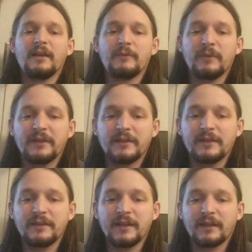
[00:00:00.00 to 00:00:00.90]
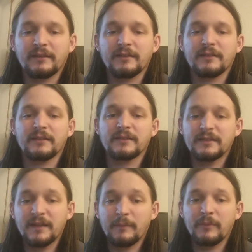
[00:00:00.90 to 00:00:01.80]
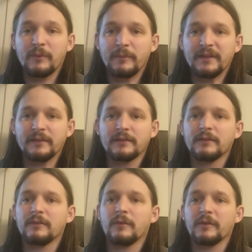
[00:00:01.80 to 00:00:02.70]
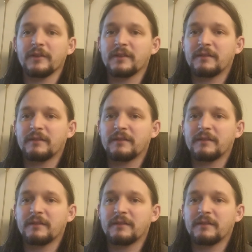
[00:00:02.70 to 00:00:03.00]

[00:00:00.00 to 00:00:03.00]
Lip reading: and what the next step will be, or